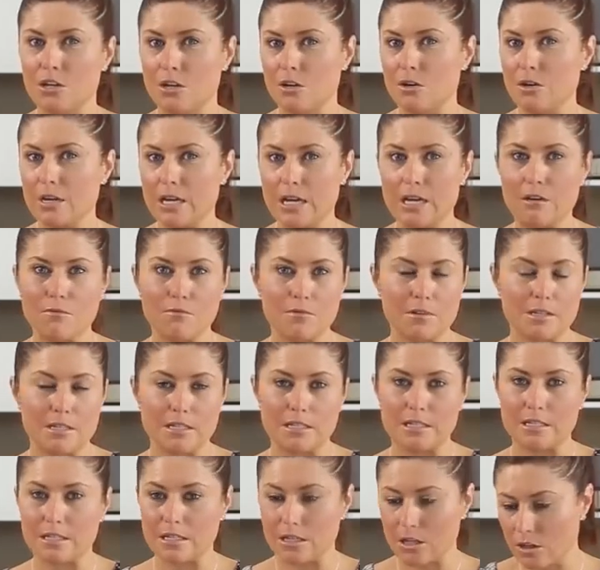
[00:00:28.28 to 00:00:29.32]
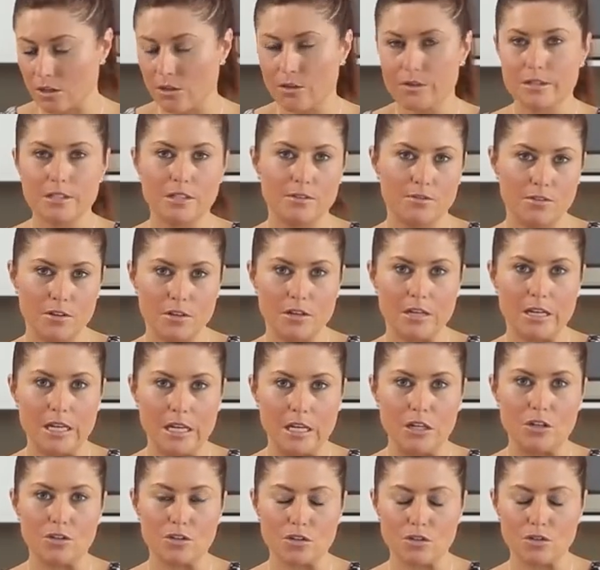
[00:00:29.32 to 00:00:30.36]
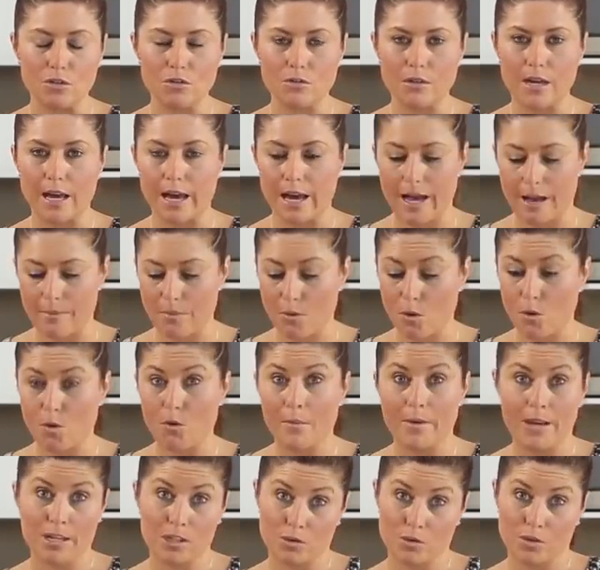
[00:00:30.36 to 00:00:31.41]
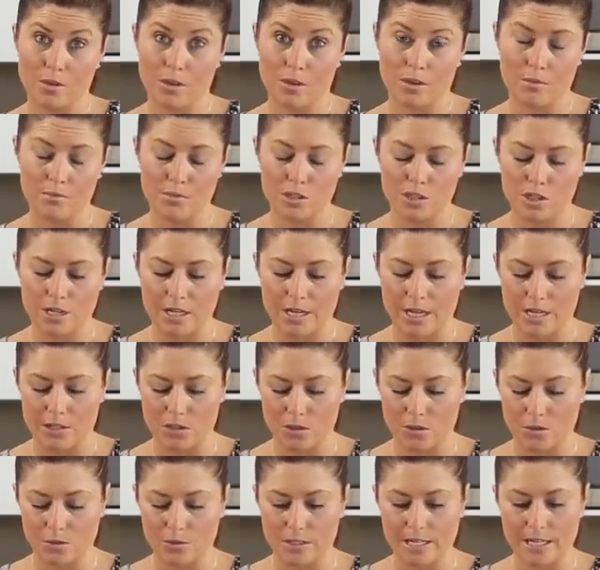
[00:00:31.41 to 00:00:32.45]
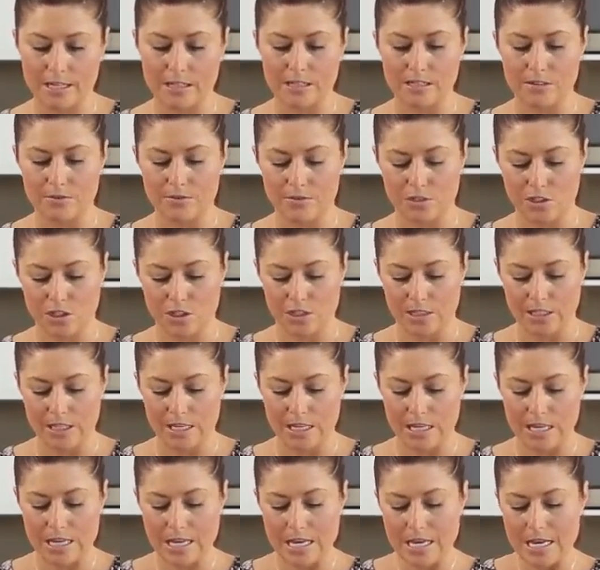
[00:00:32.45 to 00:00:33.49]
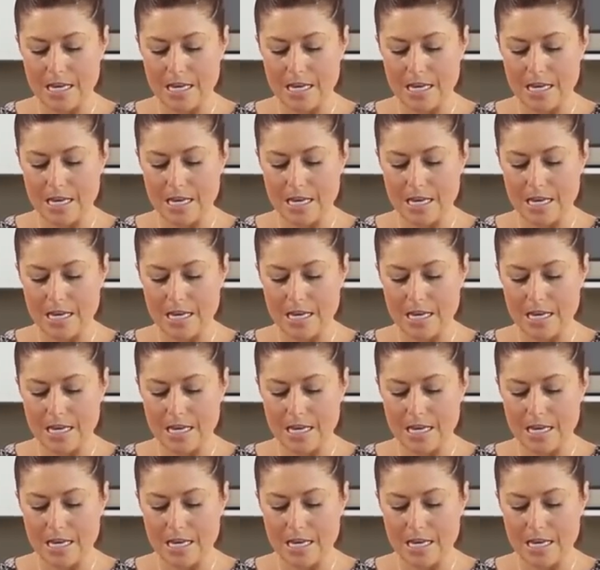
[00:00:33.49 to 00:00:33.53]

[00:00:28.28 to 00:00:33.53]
heat resistant cloths if you need to, or make sure that the machine has cooled down sufficiently.